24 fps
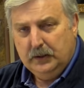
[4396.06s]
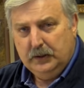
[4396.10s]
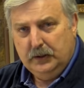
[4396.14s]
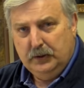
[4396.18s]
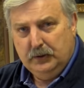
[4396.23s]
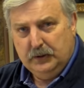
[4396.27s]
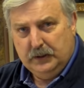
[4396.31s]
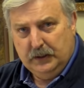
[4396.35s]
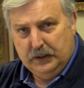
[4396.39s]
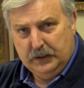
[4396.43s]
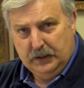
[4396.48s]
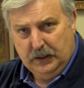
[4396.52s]

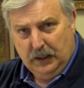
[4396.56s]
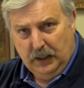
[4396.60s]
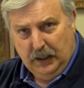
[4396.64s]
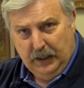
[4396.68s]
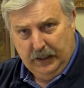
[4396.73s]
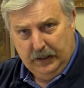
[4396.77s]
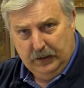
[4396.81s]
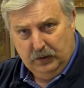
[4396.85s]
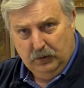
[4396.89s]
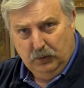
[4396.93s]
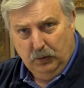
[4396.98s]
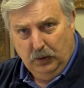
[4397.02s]
Use as
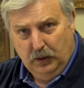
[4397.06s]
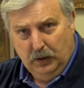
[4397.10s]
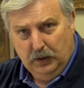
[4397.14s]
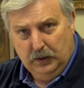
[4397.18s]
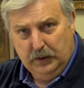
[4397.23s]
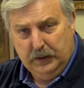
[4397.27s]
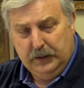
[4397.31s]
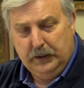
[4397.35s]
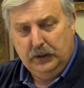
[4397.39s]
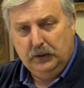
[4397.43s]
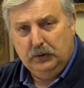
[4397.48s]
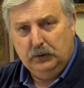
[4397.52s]
high a
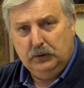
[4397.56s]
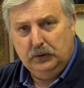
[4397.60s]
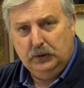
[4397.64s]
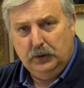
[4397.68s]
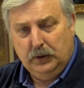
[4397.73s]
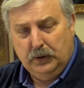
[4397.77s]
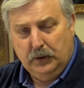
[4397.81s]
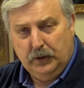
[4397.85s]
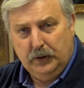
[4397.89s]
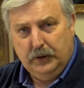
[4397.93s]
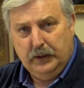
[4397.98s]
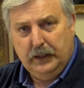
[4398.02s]
quality, you'll
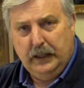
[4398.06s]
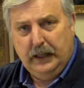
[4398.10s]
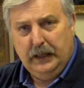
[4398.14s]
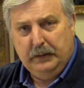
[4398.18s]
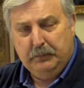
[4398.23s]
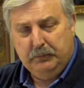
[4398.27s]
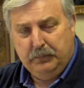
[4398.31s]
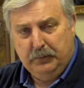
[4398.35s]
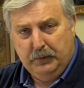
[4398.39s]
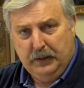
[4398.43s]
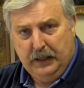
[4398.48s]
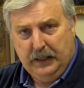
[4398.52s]
learn
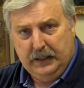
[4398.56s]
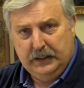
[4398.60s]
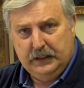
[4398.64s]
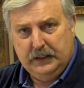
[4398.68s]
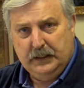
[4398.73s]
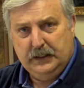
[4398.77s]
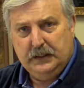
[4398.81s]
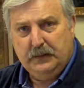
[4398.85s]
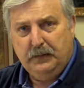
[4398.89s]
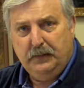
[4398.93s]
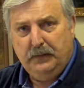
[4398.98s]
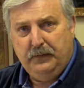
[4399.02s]
and
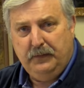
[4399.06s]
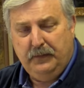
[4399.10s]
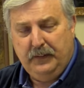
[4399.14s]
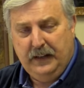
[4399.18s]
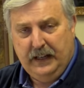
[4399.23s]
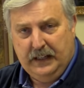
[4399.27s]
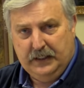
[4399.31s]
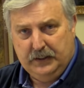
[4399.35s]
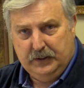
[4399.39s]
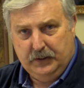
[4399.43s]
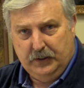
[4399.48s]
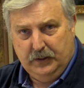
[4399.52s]
practice
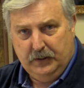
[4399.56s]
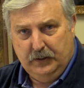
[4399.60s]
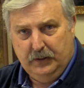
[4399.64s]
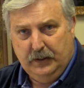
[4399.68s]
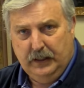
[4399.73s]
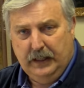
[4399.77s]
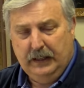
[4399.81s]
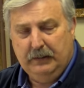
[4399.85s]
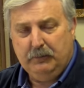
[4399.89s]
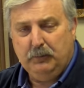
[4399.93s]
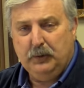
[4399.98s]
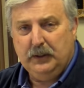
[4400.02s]
faster
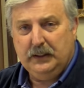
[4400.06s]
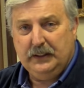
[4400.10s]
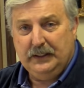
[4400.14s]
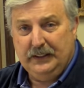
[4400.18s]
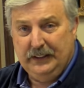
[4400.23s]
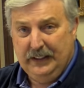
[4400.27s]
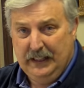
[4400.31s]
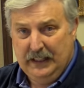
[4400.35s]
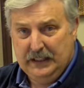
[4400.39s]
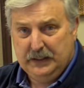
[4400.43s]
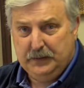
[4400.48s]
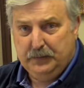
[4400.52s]
and with
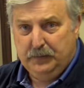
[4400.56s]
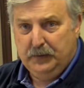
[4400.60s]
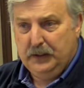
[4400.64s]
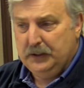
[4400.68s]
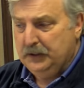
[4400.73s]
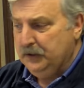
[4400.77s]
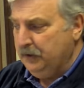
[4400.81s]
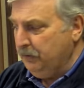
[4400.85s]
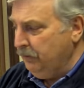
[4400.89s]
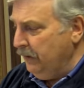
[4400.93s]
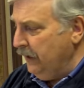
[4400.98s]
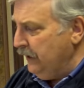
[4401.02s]
less
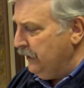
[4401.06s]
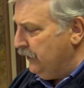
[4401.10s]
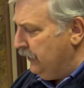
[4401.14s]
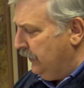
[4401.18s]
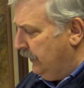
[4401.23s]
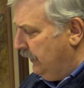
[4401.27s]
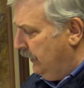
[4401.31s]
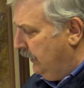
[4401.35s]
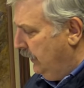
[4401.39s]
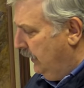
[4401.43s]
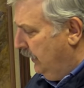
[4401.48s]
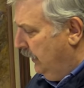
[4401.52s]

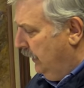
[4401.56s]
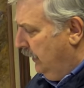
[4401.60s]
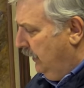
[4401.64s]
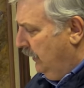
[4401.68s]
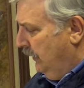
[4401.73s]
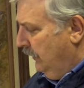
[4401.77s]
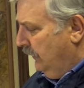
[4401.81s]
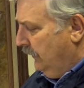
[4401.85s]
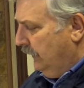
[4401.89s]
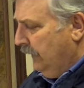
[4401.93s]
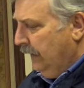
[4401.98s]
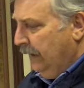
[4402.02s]
frustration,
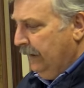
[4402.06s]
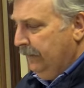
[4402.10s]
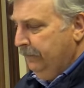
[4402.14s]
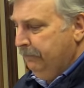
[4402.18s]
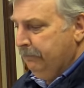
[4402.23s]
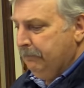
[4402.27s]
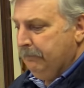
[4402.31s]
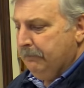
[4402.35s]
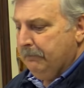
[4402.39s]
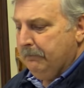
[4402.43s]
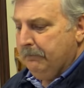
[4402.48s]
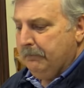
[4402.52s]
okay,
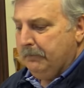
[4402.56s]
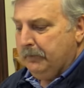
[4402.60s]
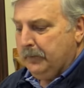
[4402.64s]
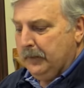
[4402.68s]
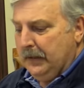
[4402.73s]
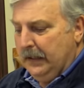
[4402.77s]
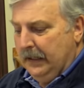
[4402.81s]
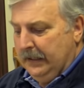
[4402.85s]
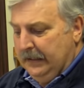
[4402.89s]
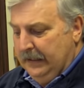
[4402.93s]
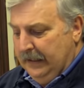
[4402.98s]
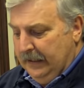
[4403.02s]

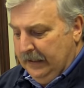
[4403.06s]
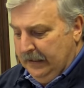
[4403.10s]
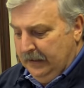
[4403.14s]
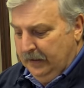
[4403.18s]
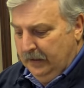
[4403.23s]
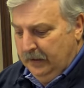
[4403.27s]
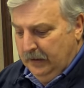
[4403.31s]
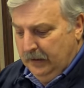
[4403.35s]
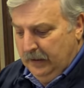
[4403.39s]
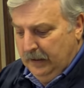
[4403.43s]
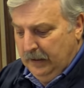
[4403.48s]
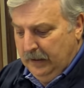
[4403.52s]

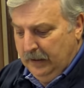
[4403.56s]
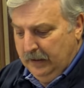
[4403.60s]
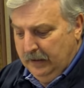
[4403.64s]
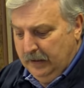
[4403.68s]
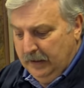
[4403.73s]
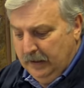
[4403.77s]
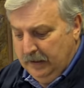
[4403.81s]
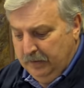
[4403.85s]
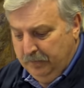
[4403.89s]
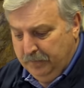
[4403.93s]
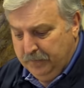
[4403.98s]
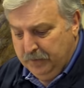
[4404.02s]
than
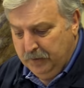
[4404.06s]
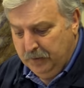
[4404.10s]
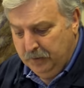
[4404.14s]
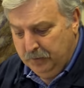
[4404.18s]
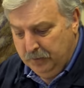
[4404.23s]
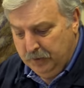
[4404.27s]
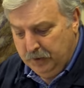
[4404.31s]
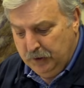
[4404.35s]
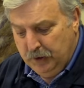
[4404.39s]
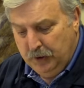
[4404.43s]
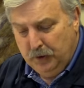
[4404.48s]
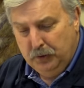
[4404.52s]
if you
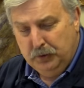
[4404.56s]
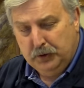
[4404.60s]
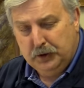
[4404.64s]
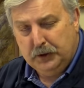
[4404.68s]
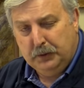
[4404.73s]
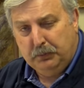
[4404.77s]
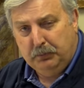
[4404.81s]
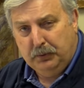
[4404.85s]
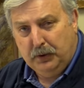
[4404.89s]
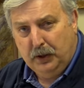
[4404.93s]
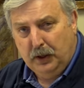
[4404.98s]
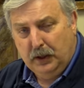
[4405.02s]
use
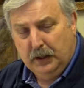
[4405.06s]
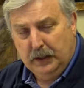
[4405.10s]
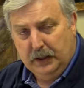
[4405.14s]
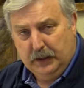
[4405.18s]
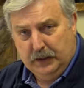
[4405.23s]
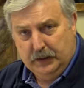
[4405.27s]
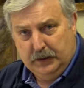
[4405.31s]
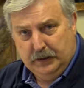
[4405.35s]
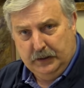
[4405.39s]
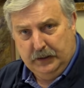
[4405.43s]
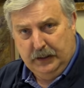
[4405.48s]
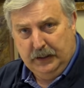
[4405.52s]
the
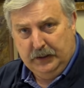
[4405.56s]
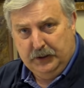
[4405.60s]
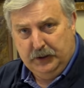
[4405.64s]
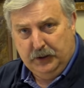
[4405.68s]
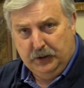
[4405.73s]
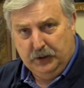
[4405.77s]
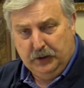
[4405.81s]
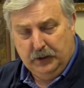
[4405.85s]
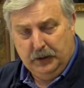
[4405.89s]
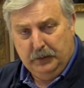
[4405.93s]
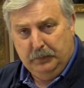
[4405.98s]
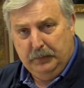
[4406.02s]
products that
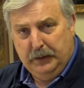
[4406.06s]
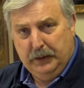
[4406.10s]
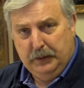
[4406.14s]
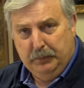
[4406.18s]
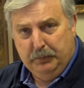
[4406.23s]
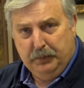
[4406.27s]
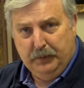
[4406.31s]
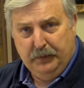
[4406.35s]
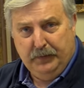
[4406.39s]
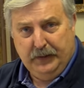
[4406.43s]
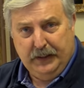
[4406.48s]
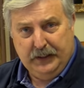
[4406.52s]
you're going to be a
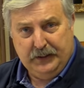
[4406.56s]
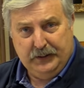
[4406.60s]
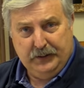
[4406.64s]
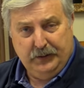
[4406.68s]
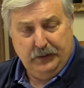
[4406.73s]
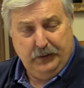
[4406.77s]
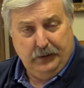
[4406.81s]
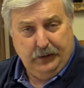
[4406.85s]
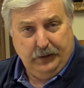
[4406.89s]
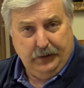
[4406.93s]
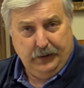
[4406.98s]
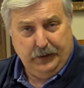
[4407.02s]

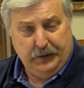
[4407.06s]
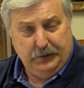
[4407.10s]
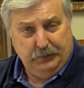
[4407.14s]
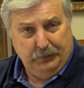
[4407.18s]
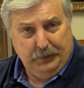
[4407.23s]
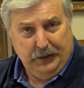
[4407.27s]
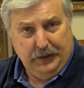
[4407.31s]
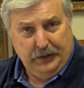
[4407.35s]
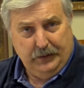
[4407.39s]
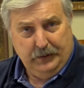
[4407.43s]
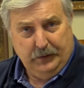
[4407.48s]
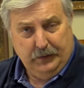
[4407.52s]
professional artist
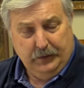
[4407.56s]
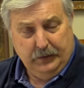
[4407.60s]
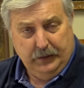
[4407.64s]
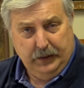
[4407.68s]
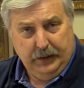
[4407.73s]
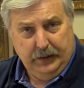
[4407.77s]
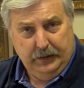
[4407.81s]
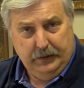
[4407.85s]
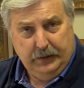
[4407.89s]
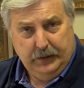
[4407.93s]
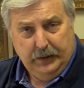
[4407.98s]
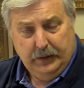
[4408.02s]
with,
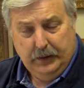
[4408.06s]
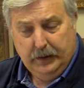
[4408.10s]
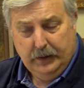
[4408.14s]
okay?